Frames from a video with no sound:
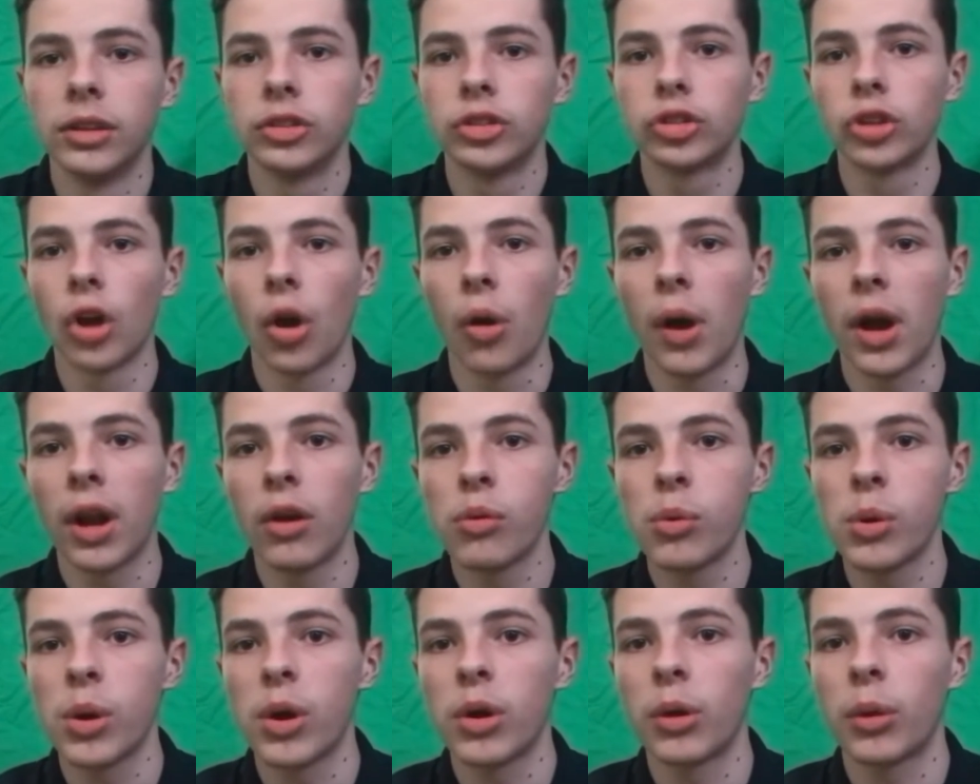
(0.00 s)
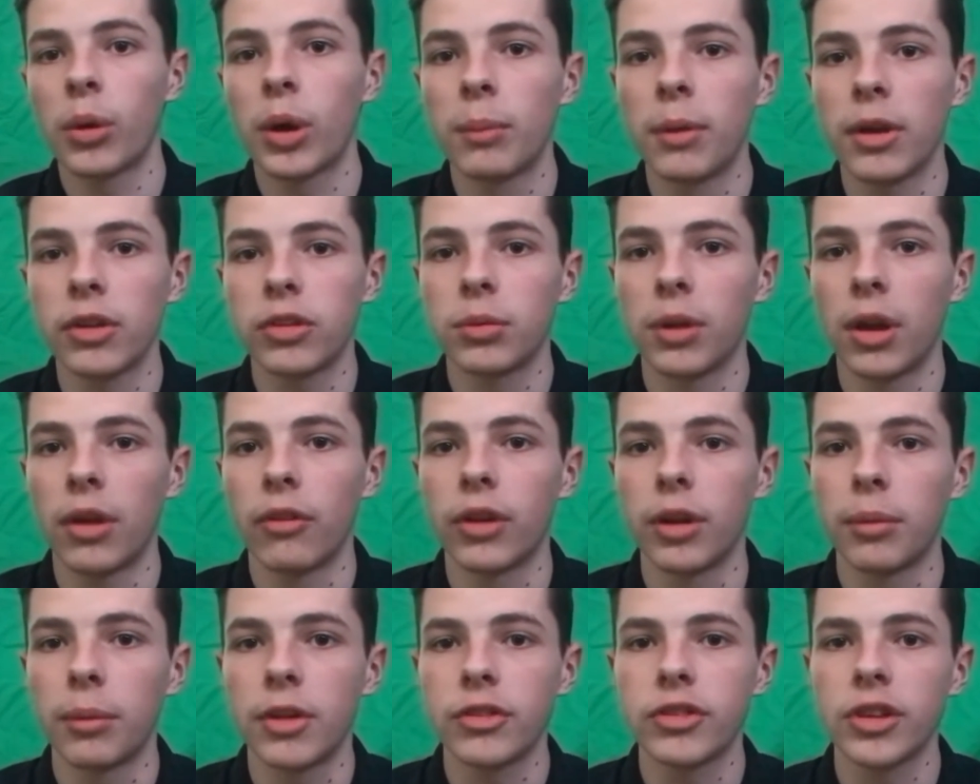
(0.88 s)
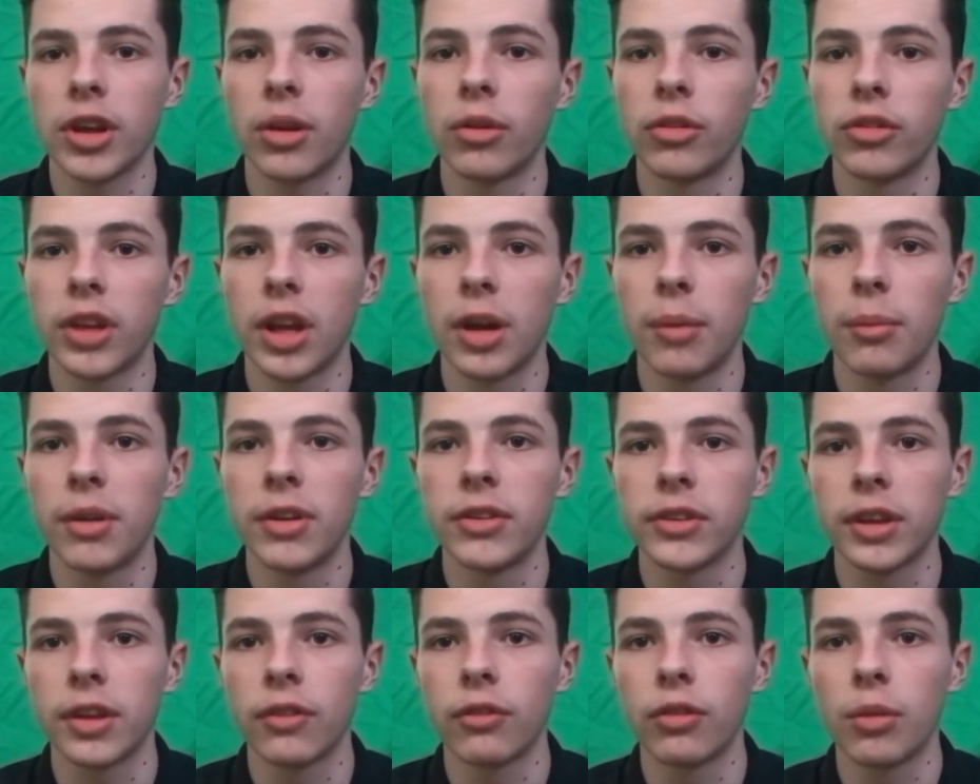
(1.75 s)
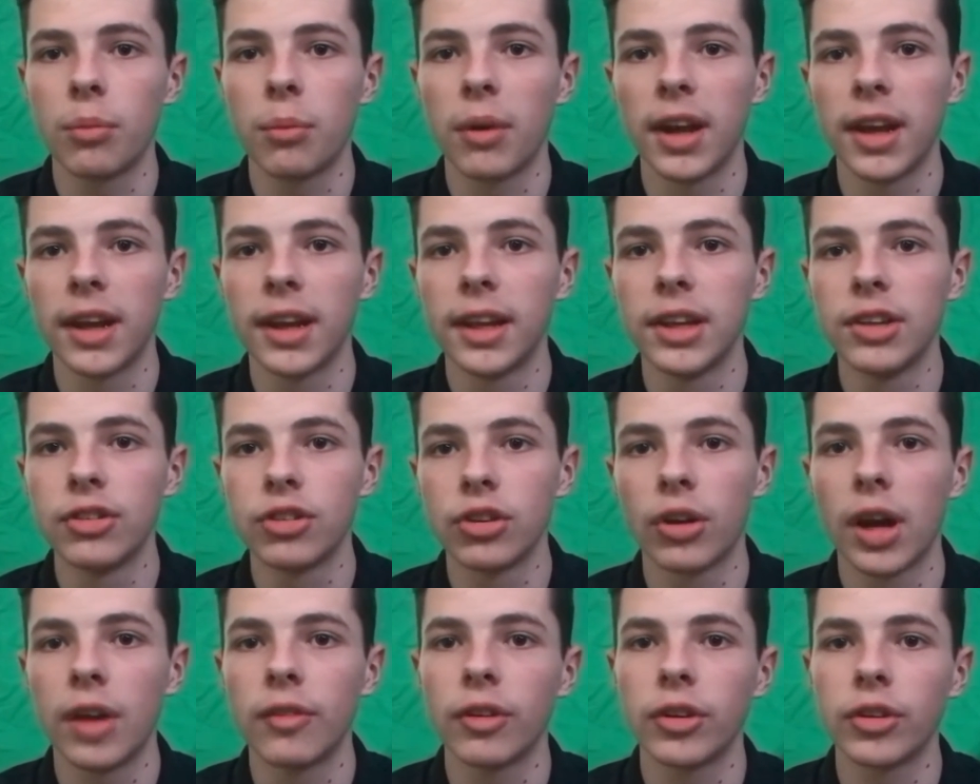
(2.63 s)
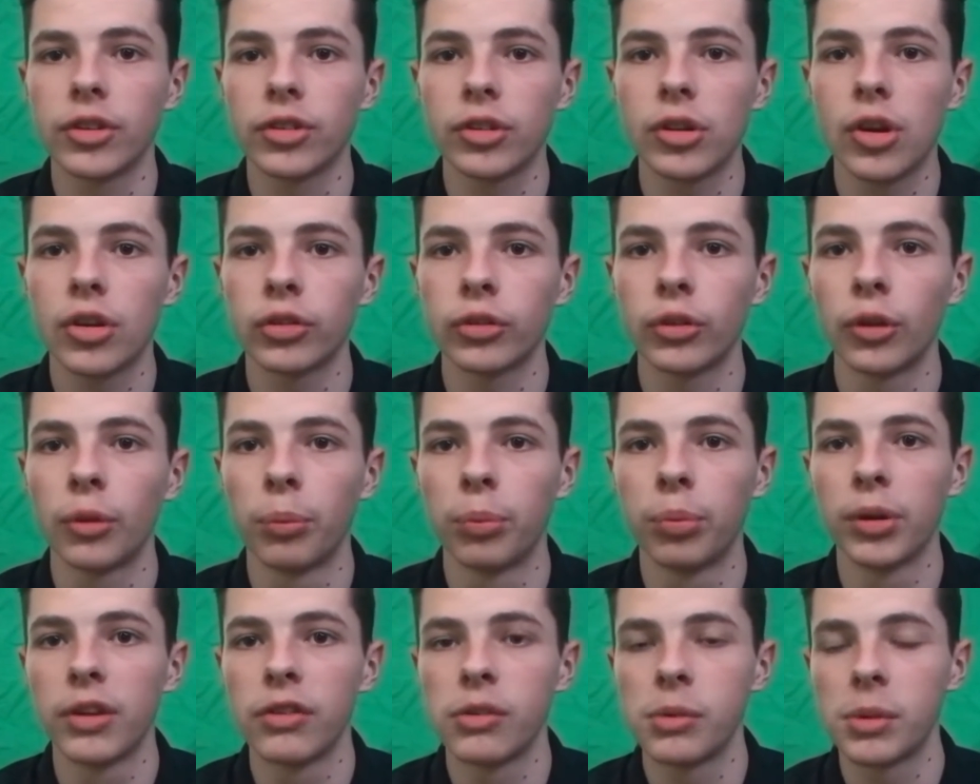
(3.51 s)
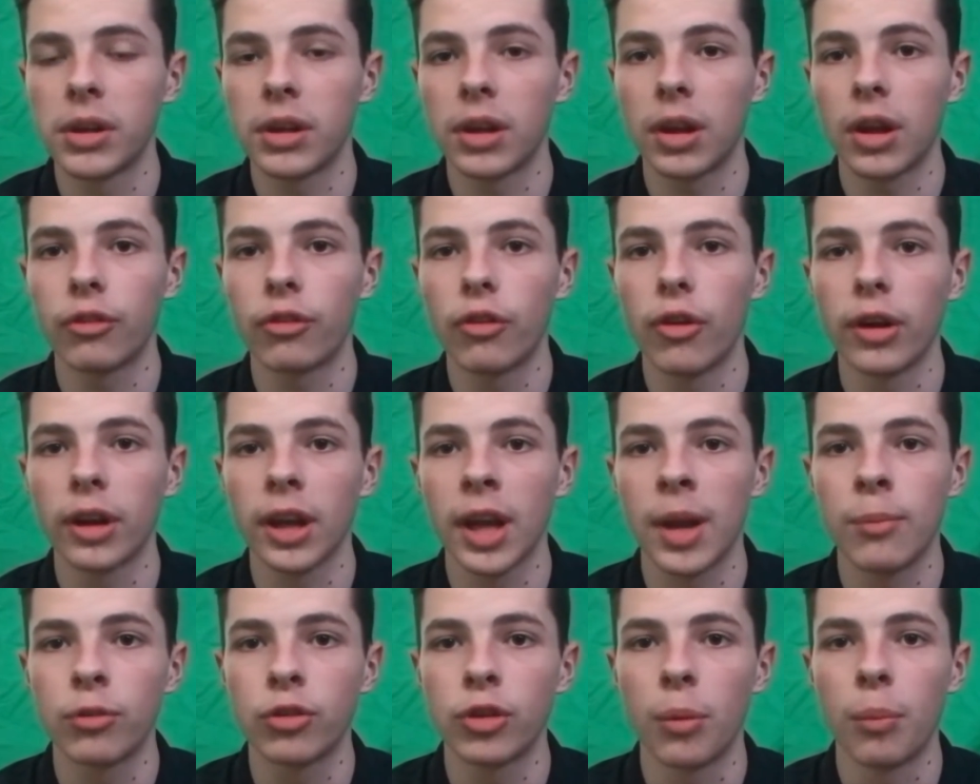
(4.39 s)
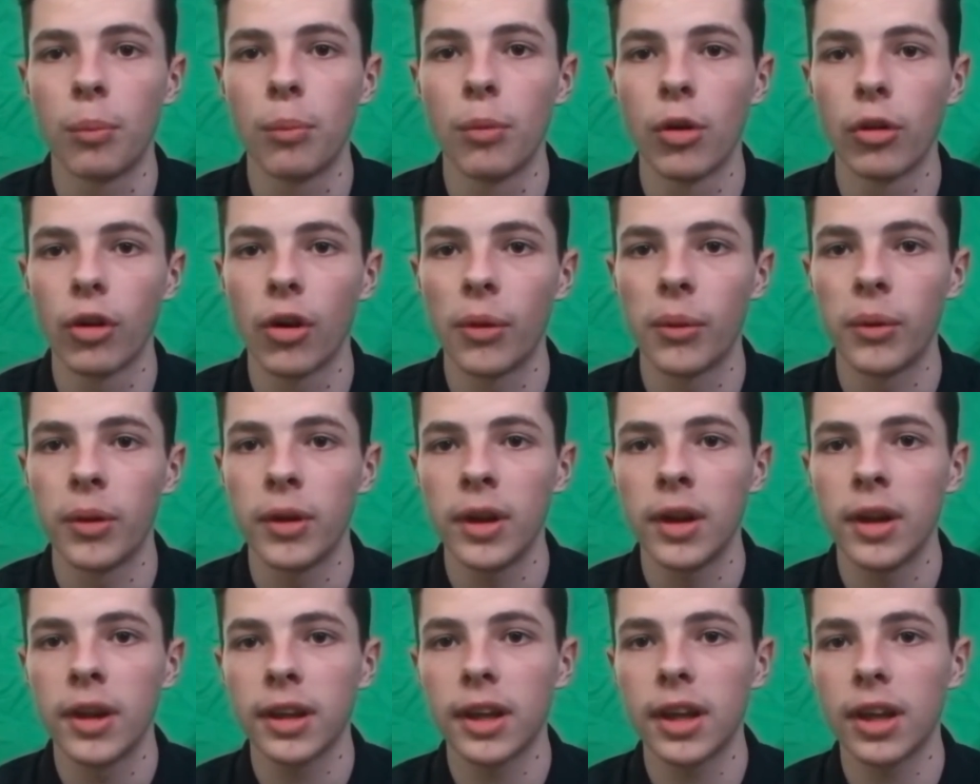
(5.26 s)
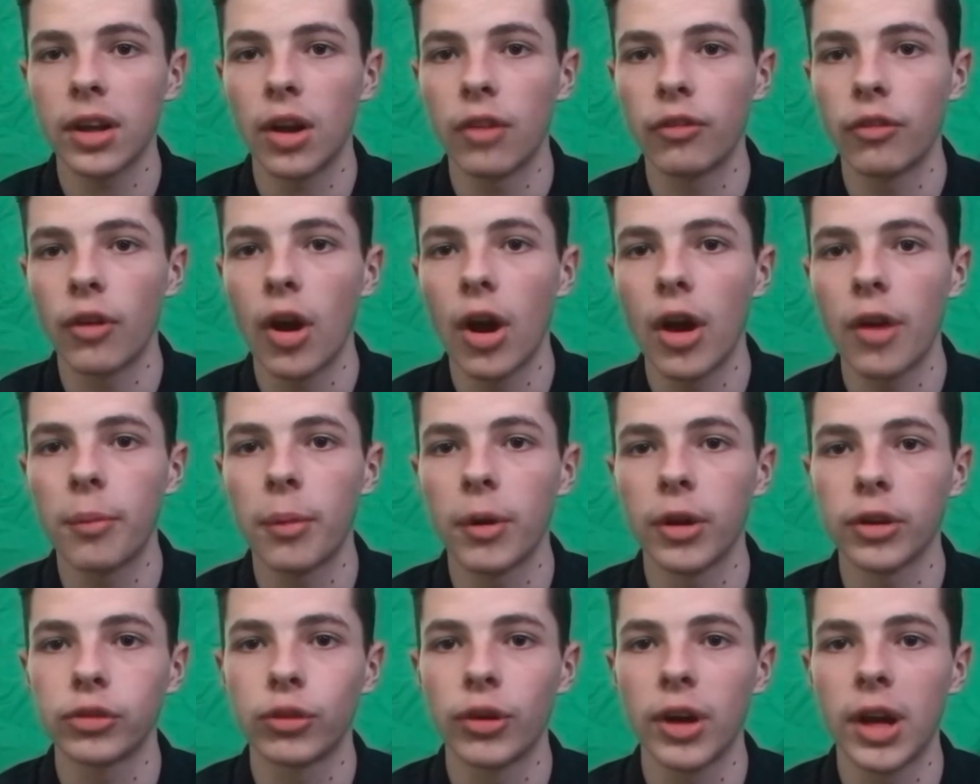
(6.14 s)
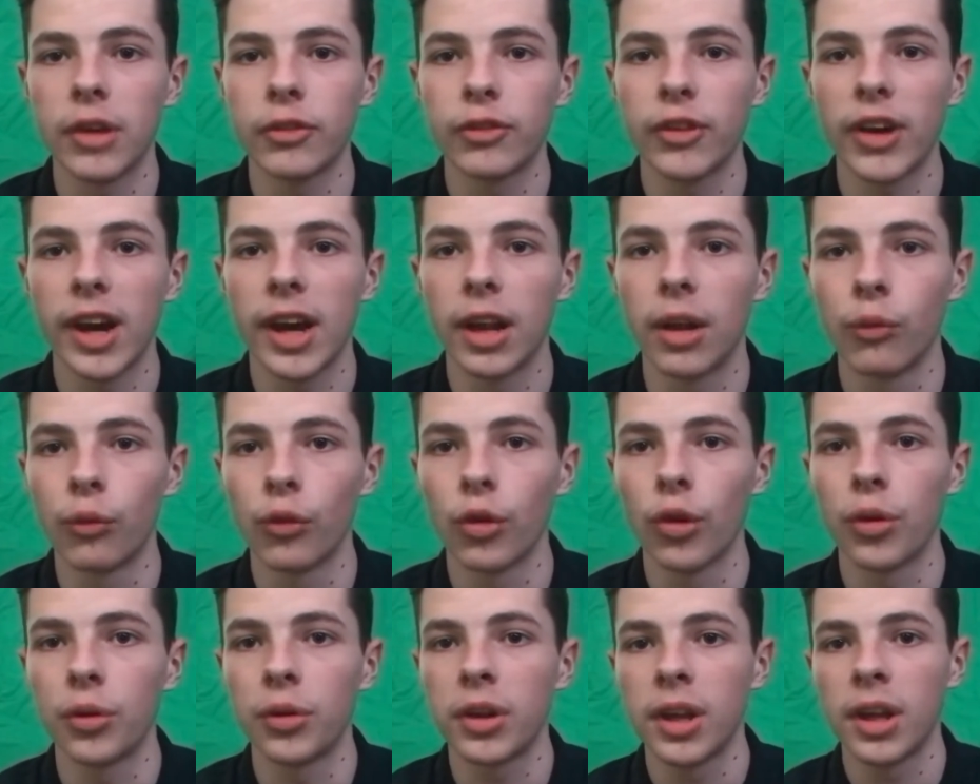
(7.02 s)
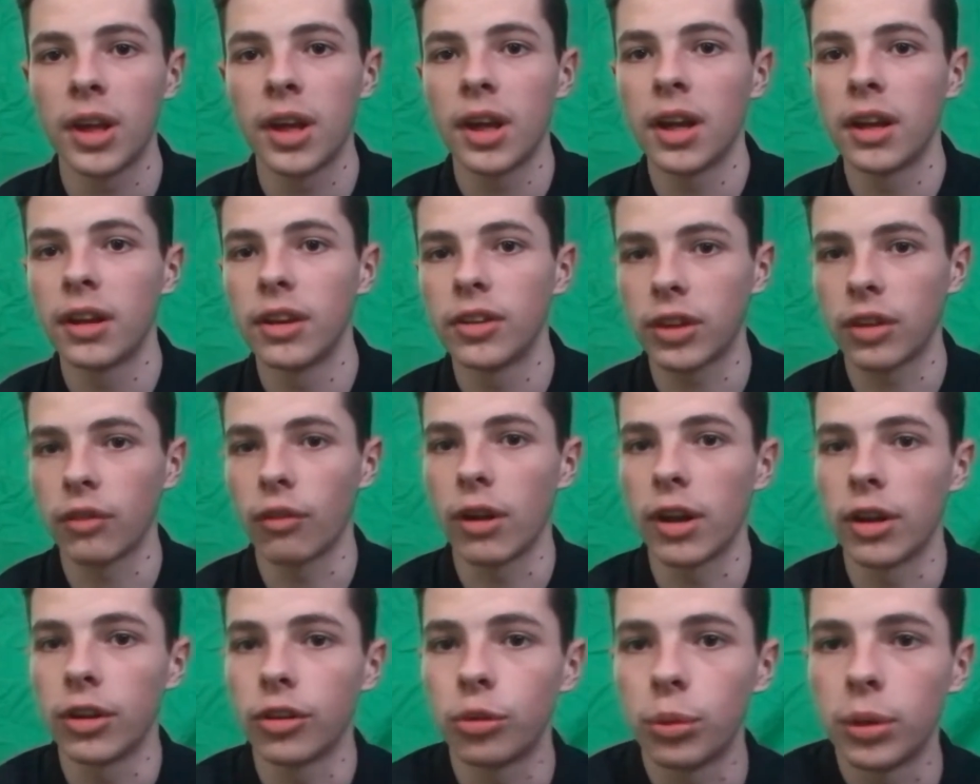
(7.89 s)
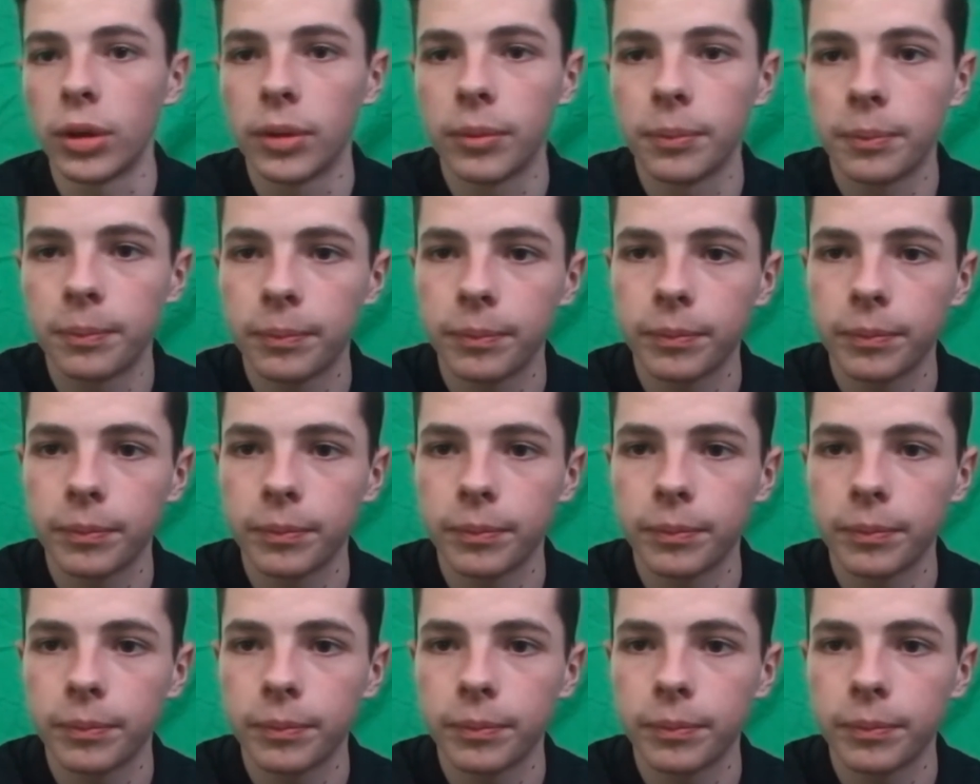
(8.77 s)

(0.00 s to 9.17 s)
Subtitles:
So hello everyone, welcome back to another video on my channel. Today I'm here to give you my Leeds United vs Arsenal preview lineup for our game tomorrow, kicking off at 5:30 at Elland Road. Let's get right into it.